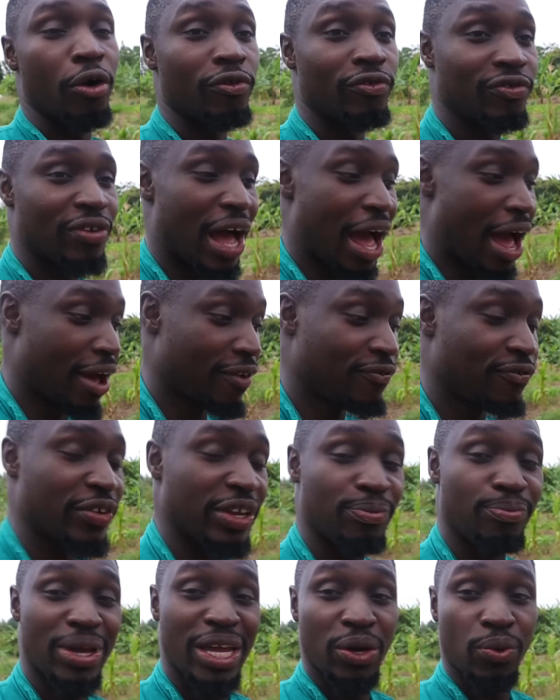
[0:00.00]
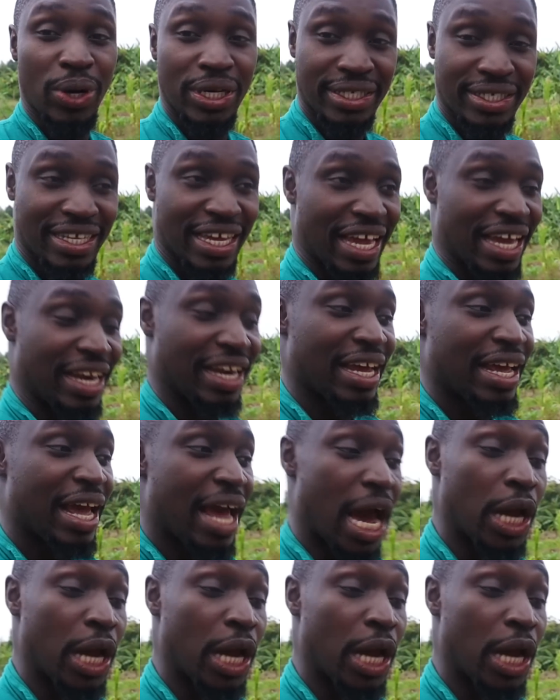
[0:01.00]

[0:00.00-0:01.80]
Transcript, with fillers: of uh, feed being wasted